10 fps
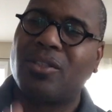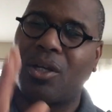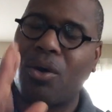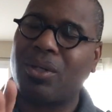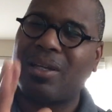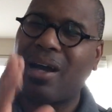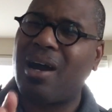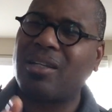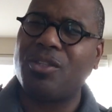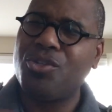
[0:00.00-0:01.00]
to go to
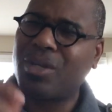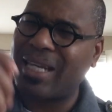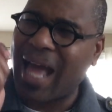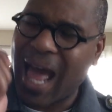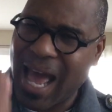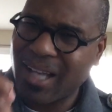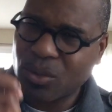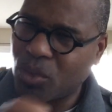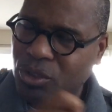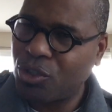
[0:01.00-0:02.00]
God, and you can
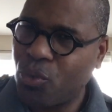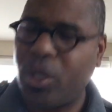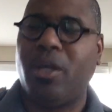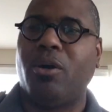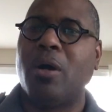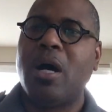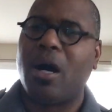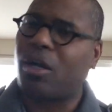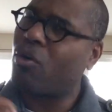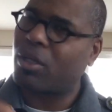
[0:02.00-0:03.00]
ask what you will
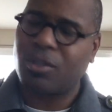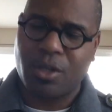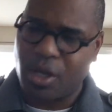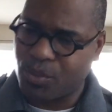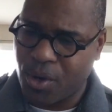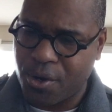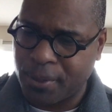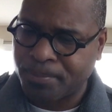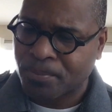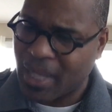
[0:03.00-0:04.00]
according to His
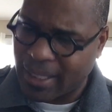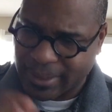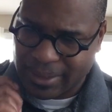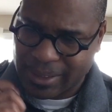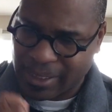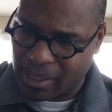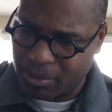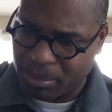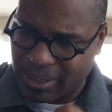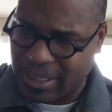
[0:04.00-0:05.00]
word, and it shall
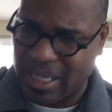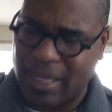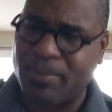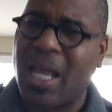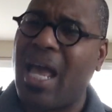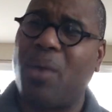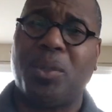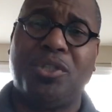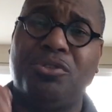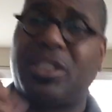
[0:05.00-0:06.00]
be done. And
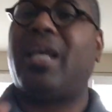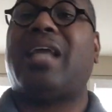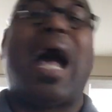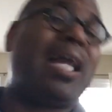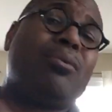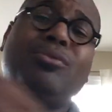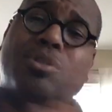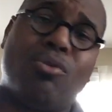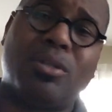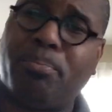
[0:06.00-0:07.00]
when you say, "I don't
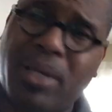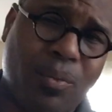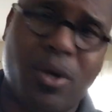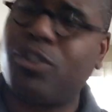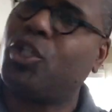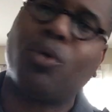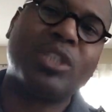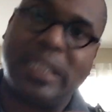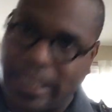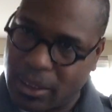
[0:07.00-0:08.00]
know the big words," you
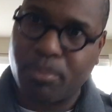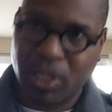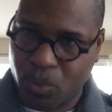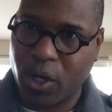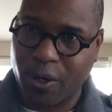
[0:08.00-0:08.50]
don't need the big